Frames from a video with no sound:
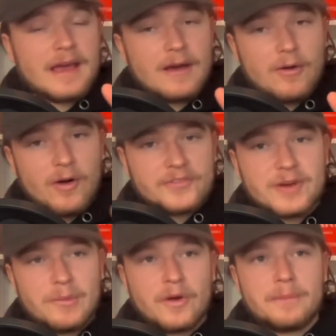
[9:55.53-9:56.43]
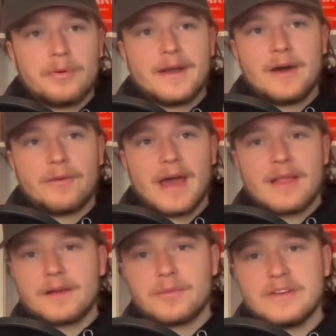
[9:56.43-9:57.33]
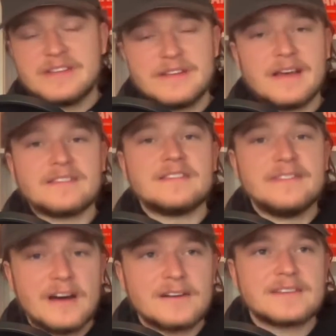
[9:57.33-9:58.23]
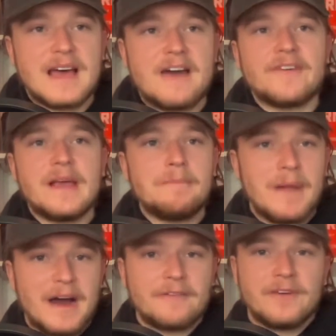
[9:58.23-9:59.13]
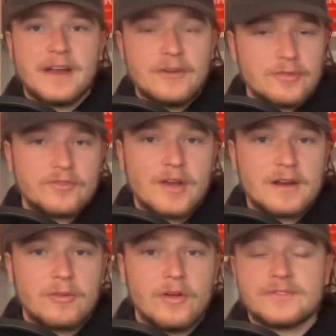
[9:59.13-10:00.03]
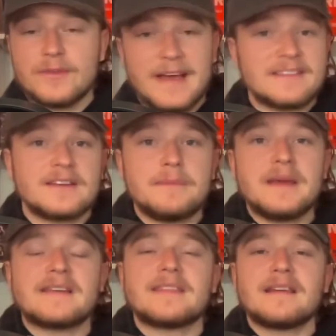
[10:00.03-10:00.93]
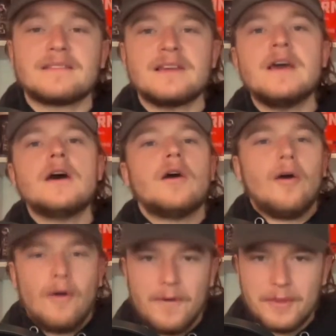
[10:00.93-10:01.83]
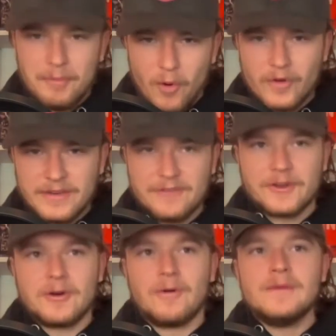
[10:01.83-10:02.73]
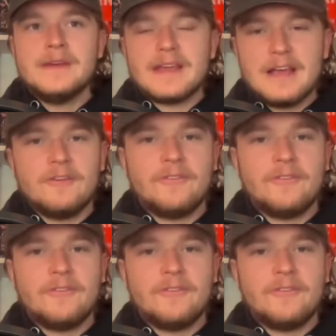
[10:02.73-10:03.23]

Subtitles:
Also, I want to point out Alec Martinez does have a modified no trade clause. So that's going to make things all the more difficult if